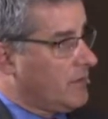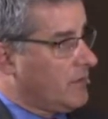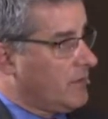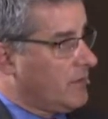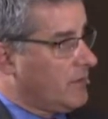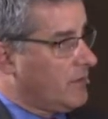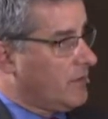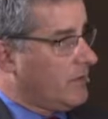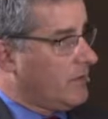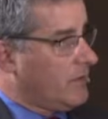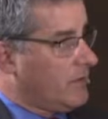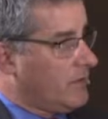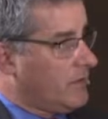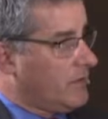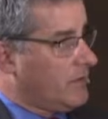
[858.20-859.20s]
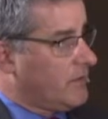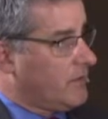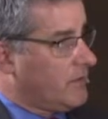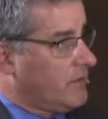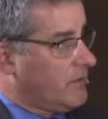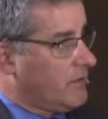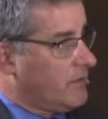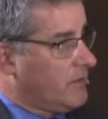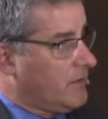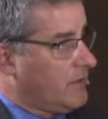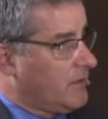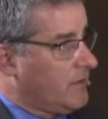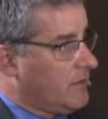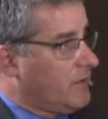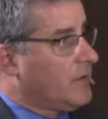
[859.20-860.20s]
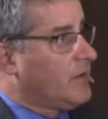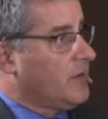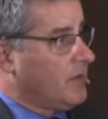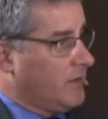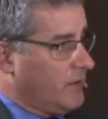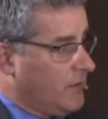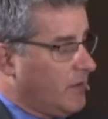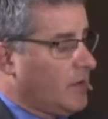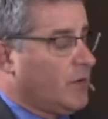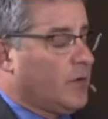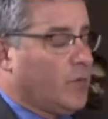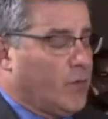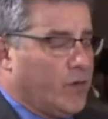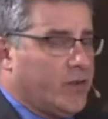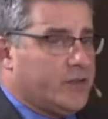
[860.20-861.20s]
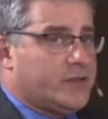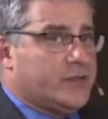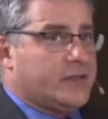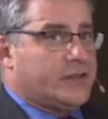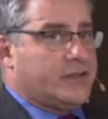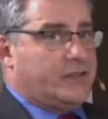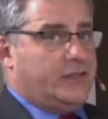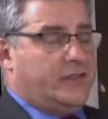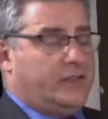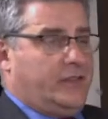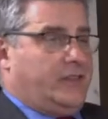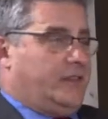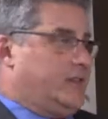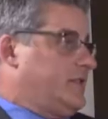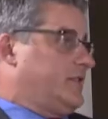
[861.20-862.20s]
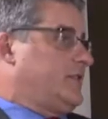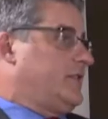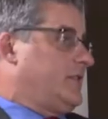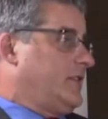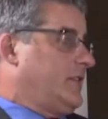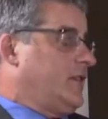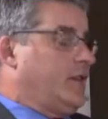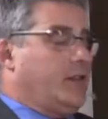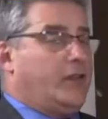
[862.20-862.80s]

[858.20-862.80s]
(silent)